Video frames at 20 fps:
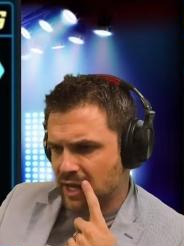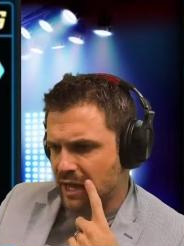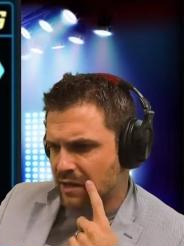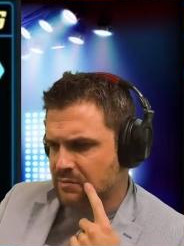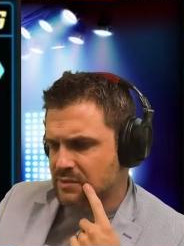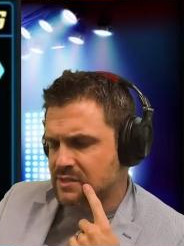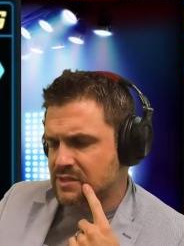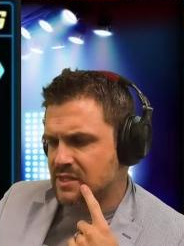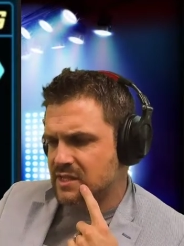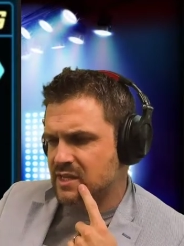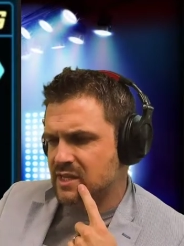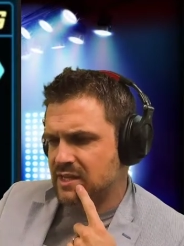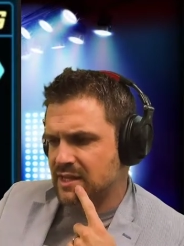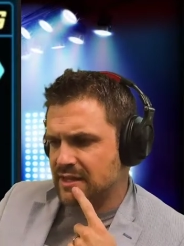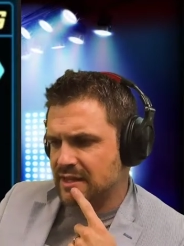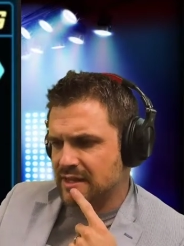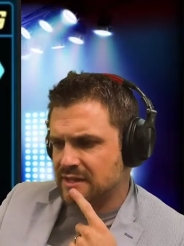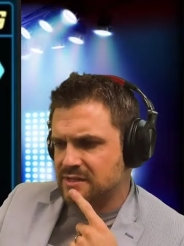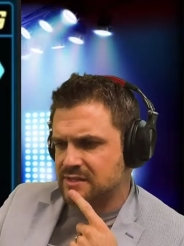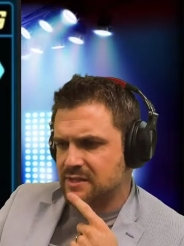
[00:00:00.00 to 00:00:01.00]
I was thinking I
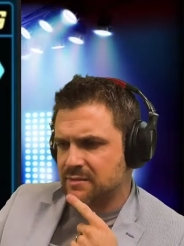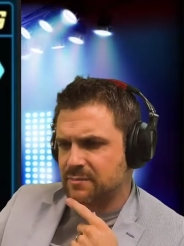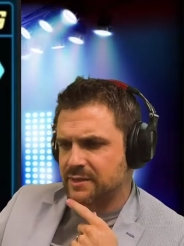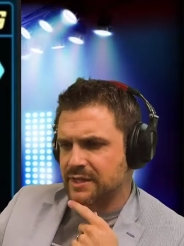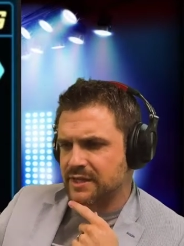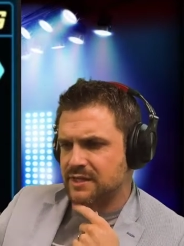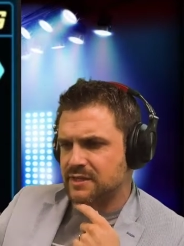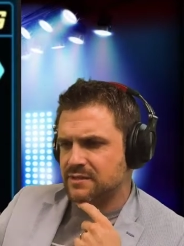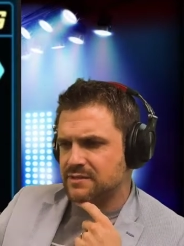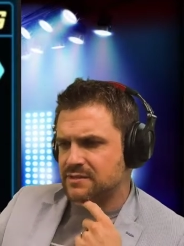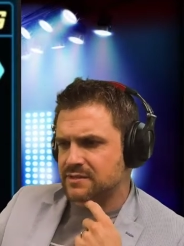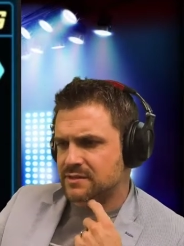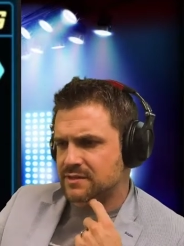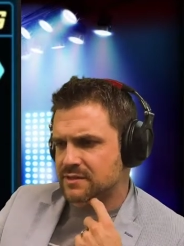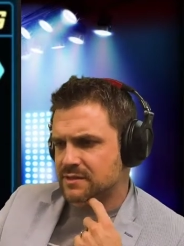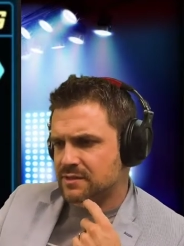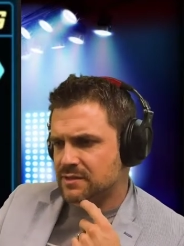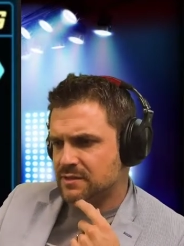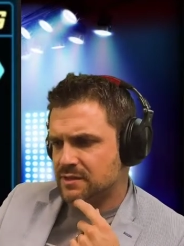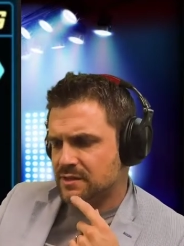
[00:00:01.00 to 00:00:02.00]
liked somebody else.
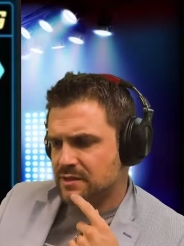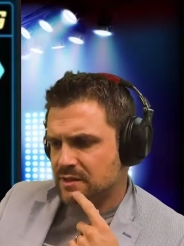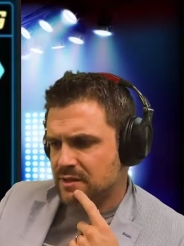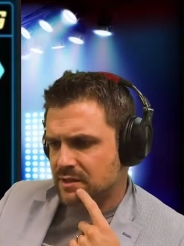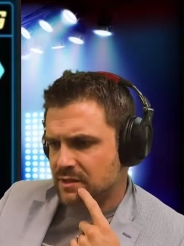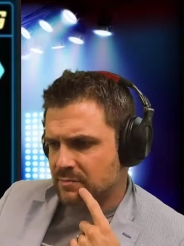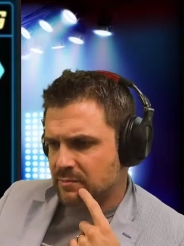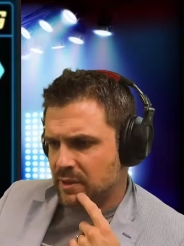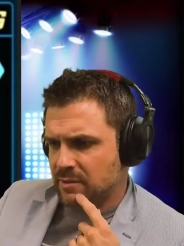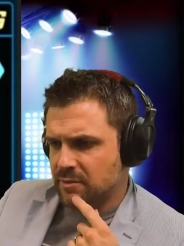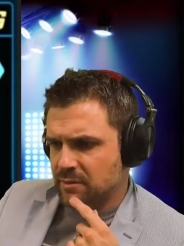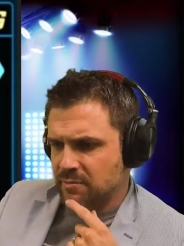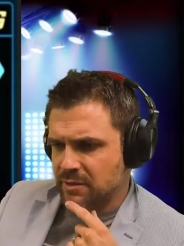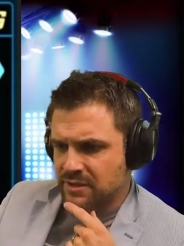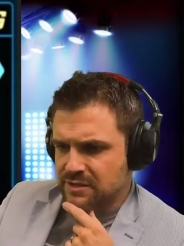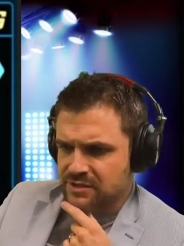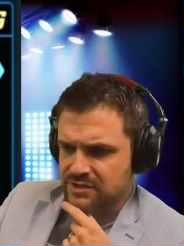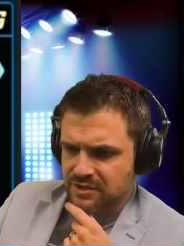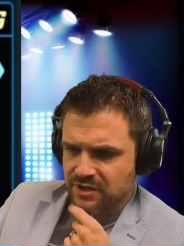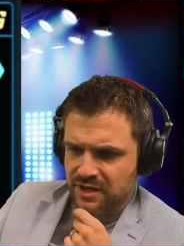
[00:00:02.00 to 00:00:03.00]
Maybe
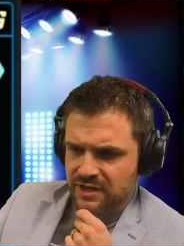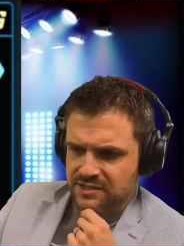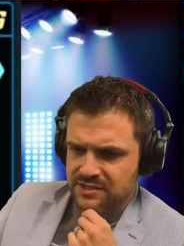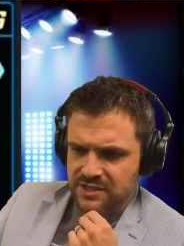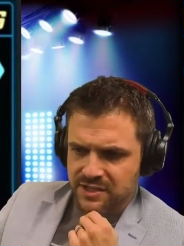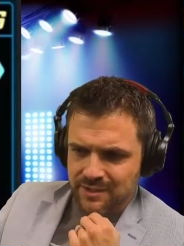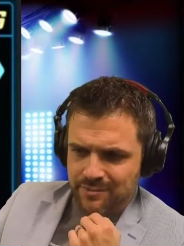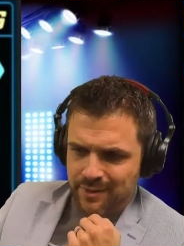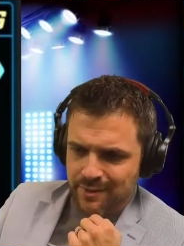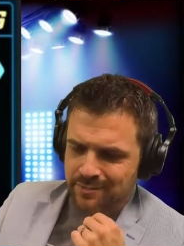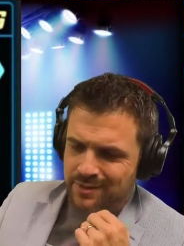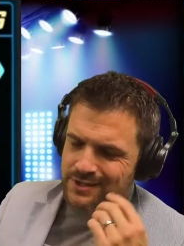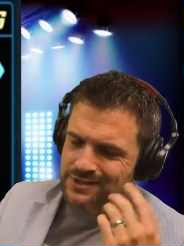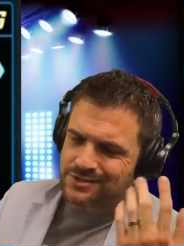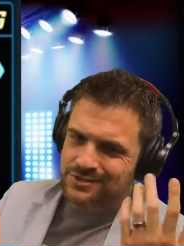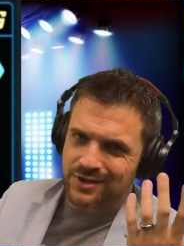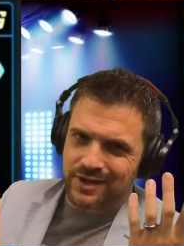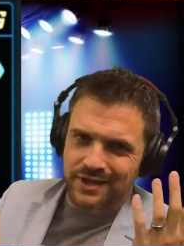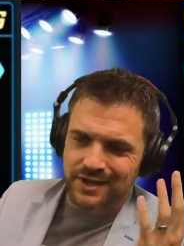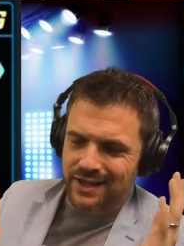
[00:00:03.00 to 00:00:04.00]
Monstrosity, but
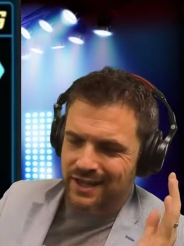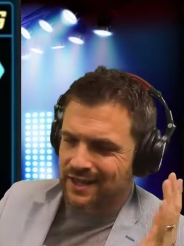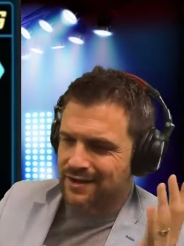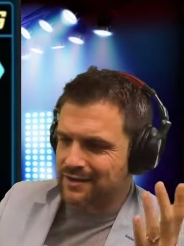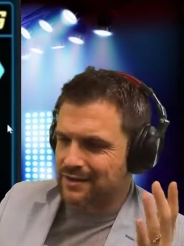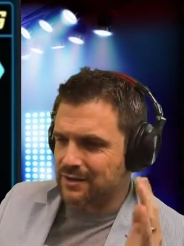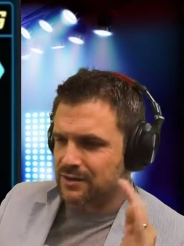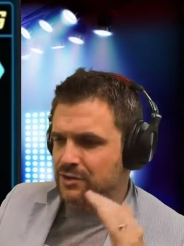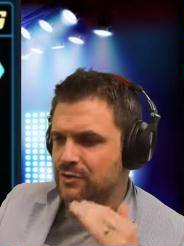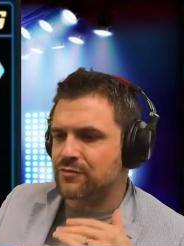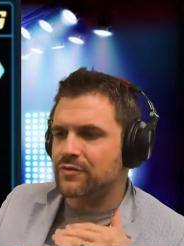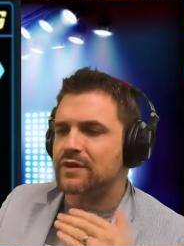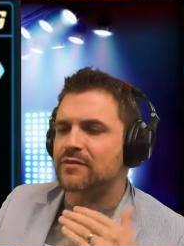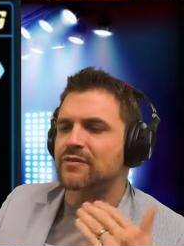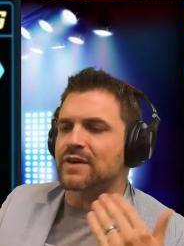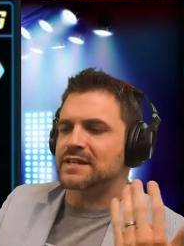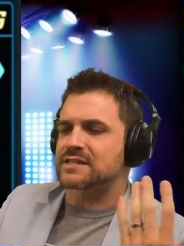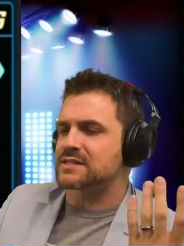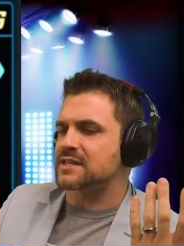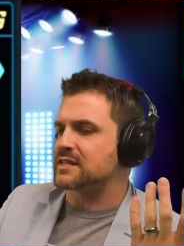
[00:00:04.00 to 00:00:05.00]
I don't know. You've
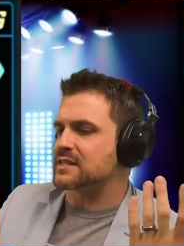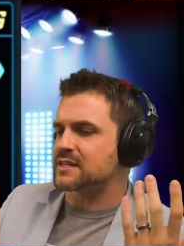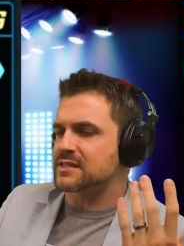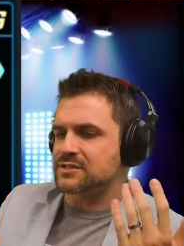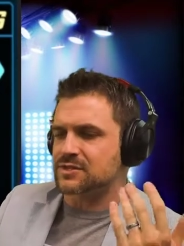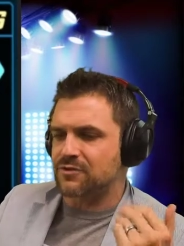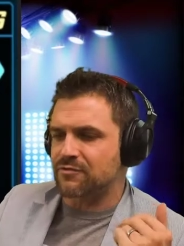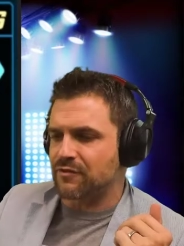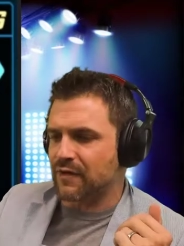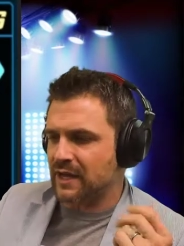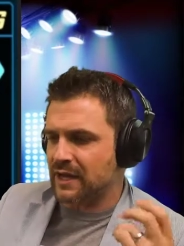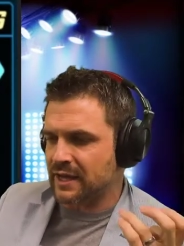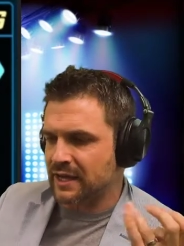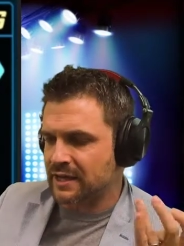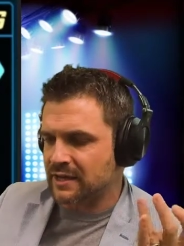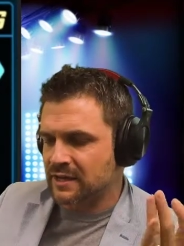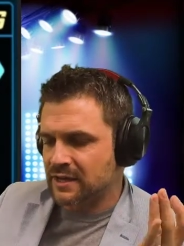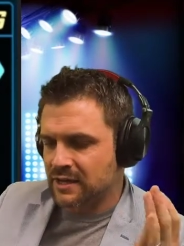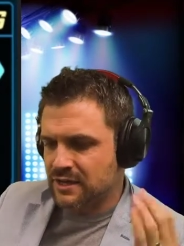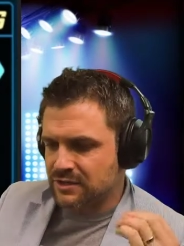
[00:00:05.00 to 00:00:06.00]
invested. These are
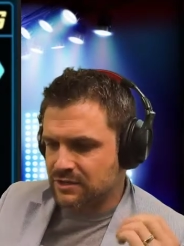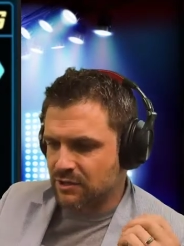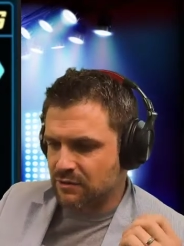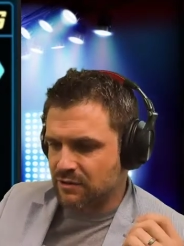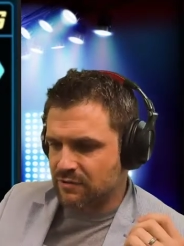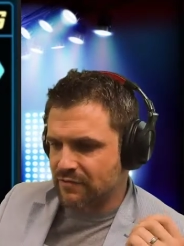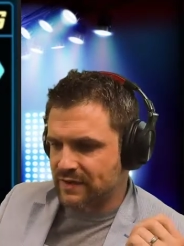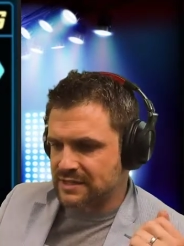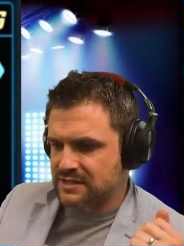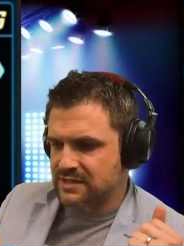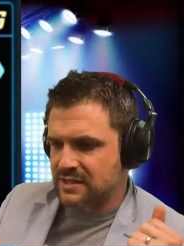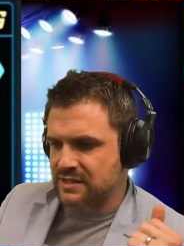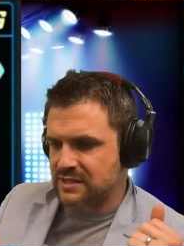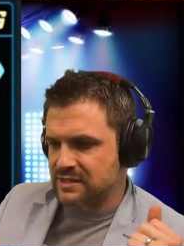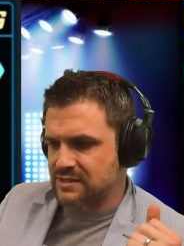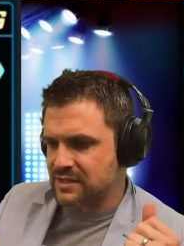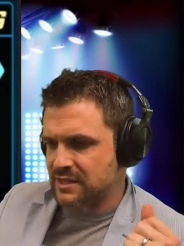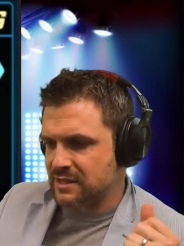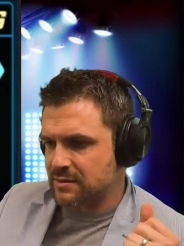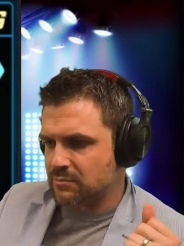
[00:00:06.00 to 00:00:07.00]
fine. Don't invest in
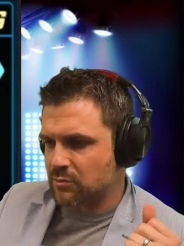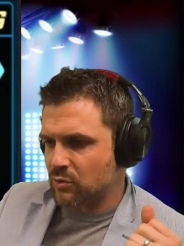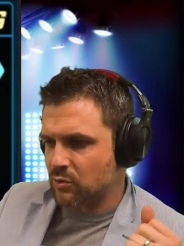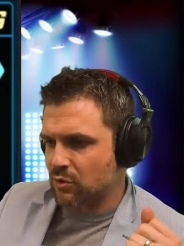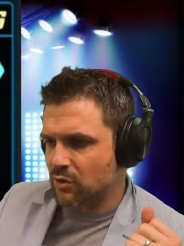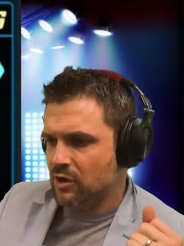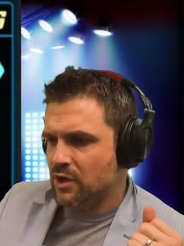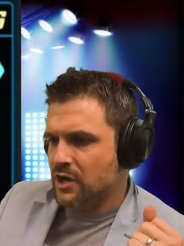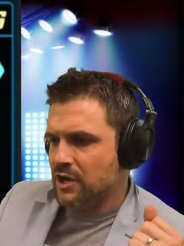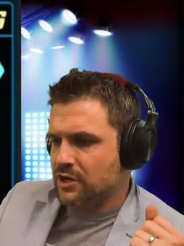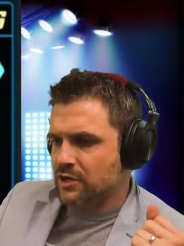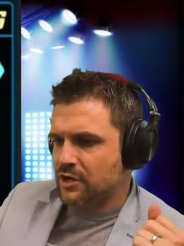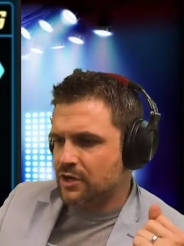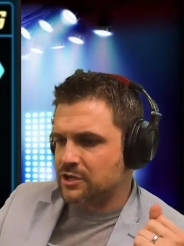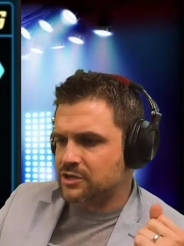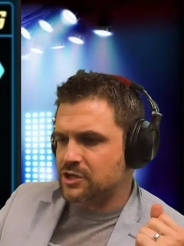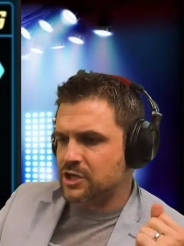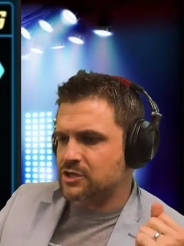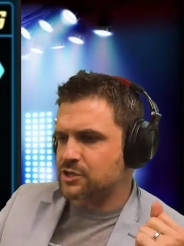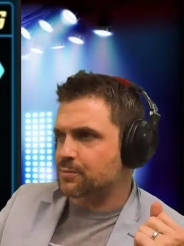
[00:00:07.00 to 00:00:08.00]
these anymore. You're
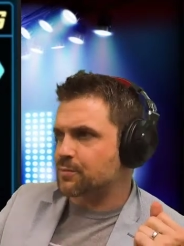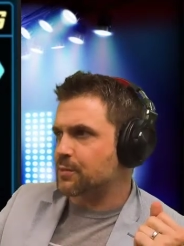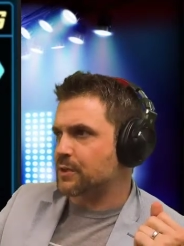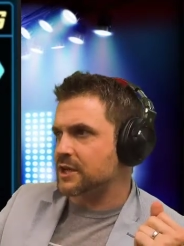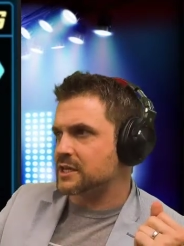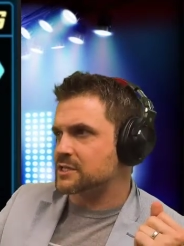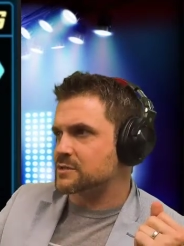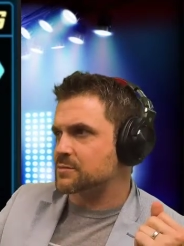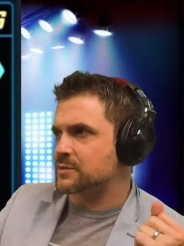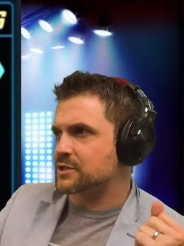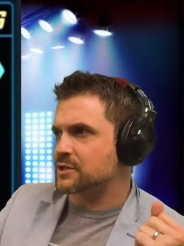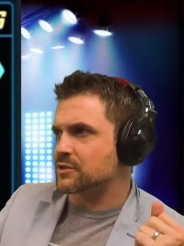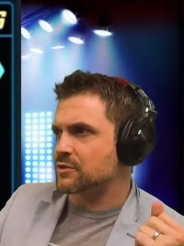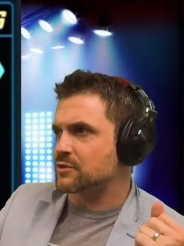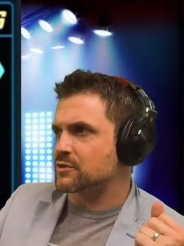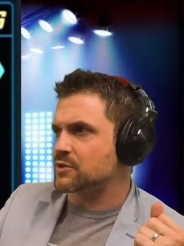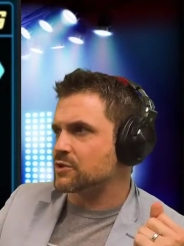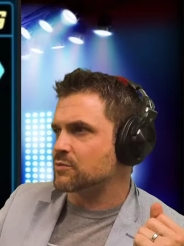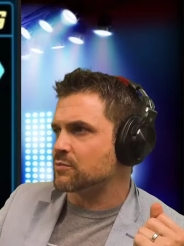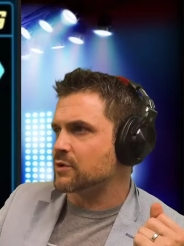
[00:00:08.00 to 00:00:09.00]
going to change your placement, though.
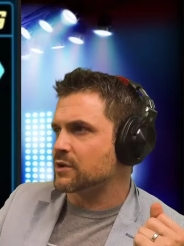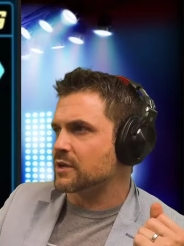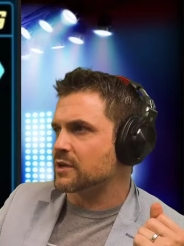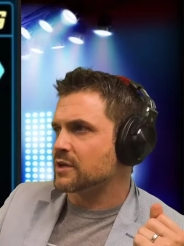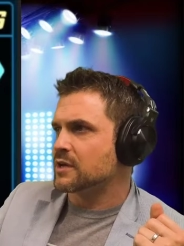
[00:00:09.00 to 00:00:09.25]
You want...